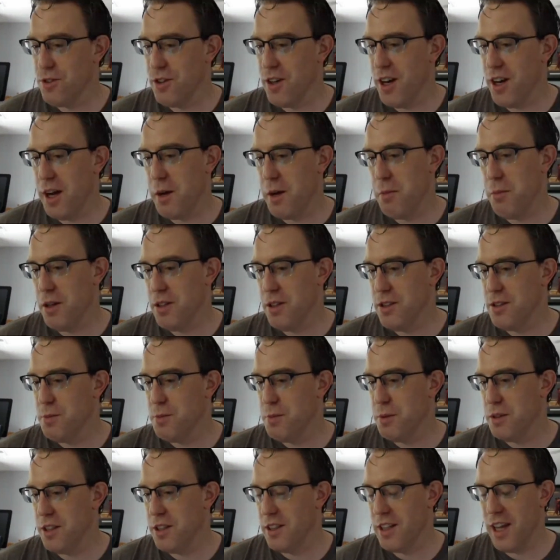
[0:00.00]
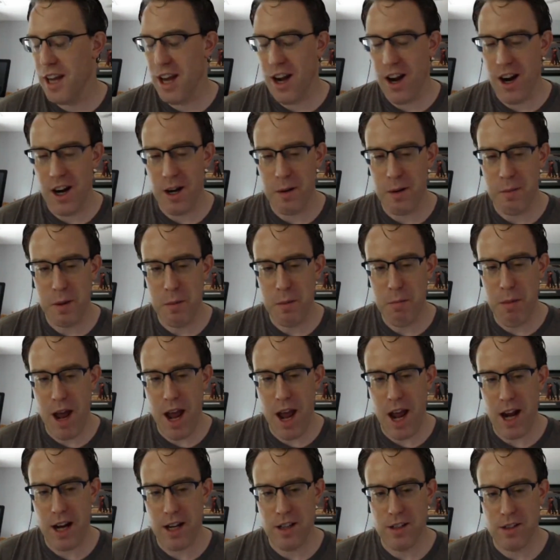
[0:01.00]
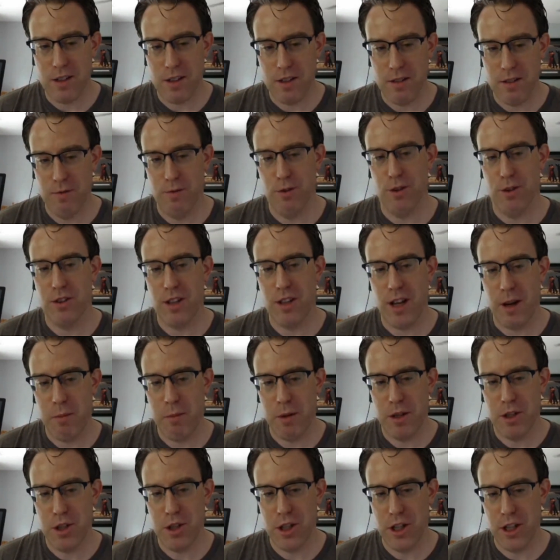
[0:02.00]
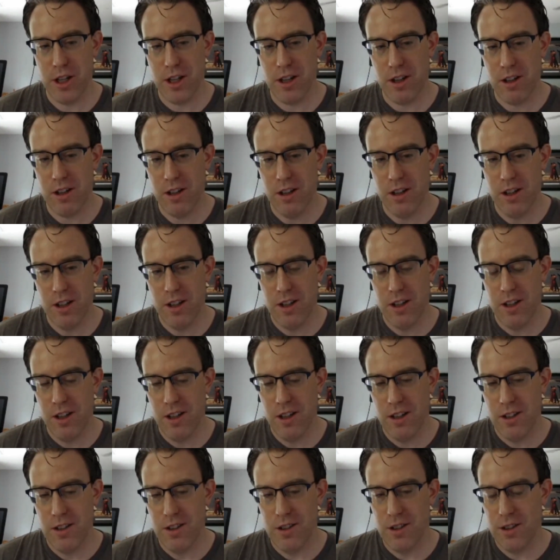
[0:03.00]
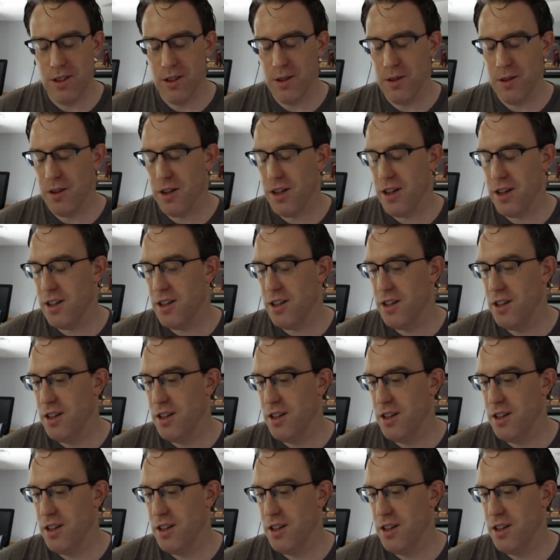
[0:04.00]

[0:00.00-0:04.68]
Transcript: 9 months, but then they hired me back as a full-time engineer to